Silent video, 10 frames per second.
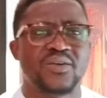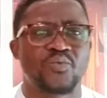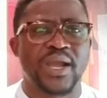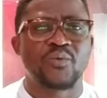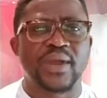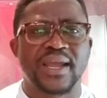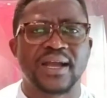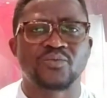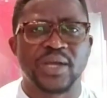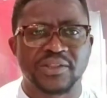where we are
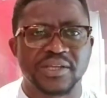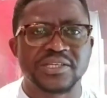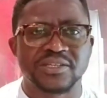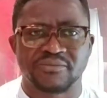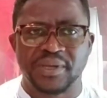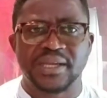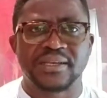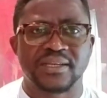and where things have been.